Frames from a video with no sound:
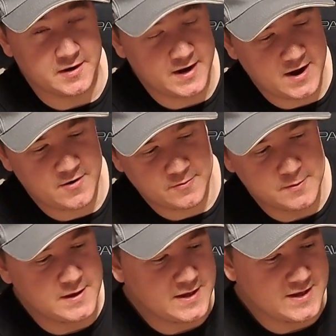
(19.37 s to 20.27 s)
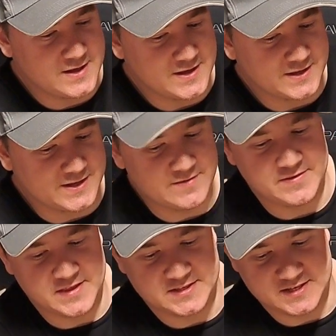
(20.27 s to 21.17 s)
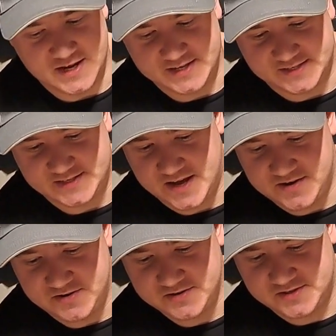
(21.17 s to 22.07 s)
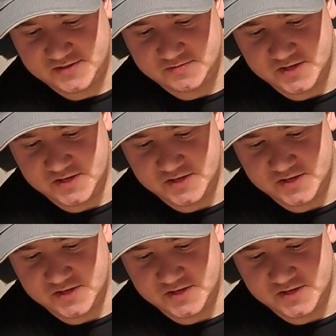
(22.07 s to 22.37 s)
Now, given that today's standards,